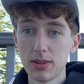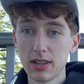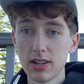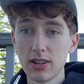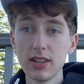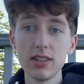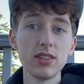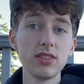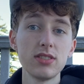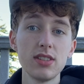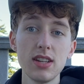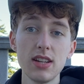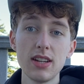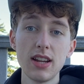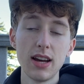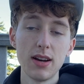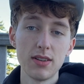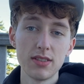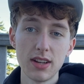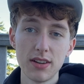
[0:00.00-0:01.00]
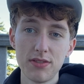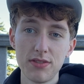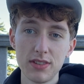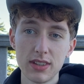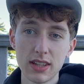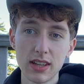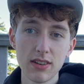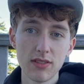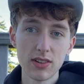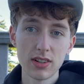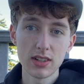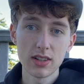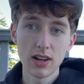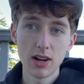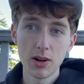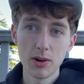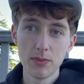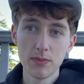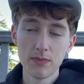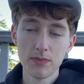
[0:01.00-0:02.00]
you're interested in, I would definitely give it a
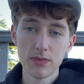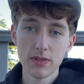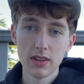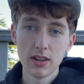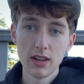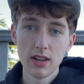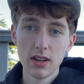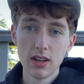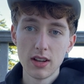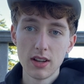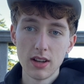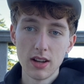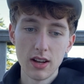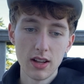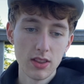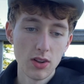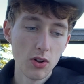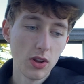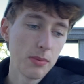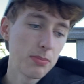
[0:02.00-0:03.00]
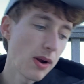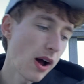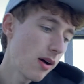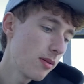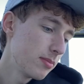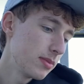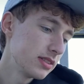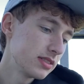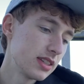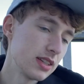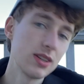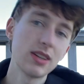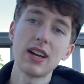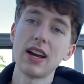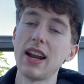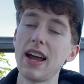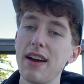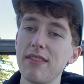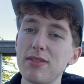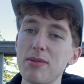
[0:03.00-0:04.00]
go. The only problem is that you
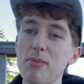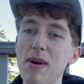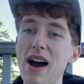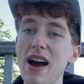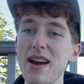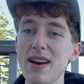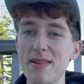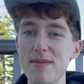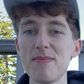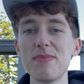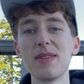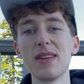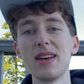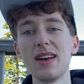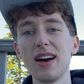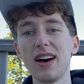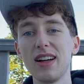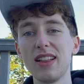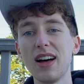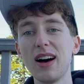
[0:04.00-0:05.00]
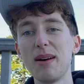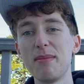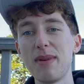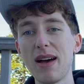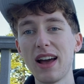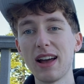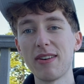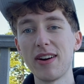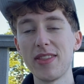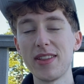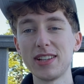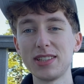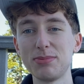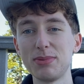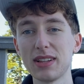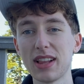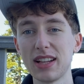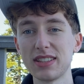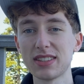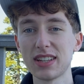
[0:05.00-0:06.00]
kind of have to buy a bag about this
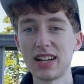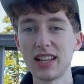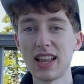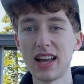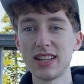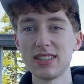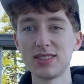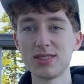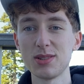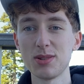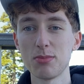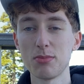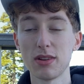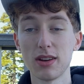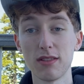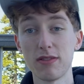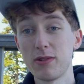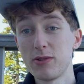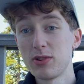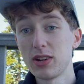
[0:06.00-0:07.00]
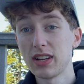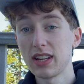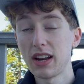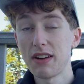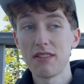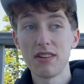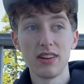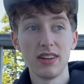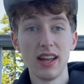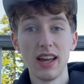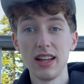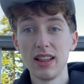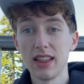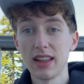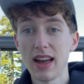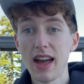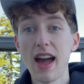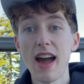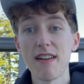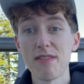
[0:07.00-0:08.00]
big that's going to last you, if you drink it every day, like
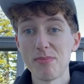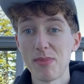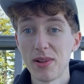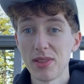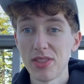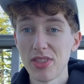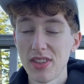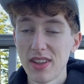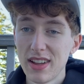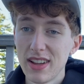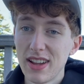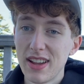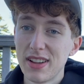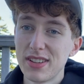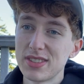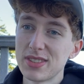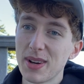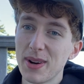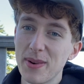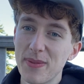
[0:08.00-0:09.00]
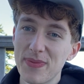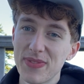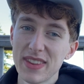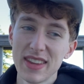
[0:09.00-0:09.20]
a half month. So